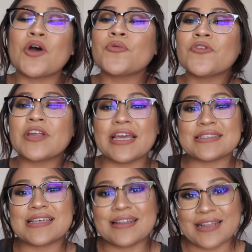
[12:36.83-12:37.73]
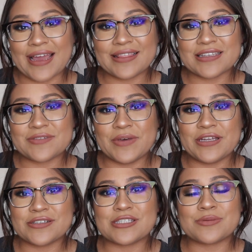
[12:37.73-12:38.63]
Don't forget to like this
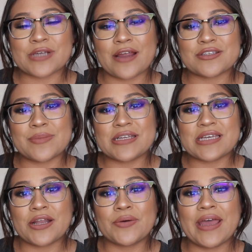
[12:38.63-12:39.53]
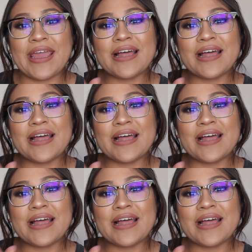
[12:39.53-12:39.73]
video, subscribe to my channel,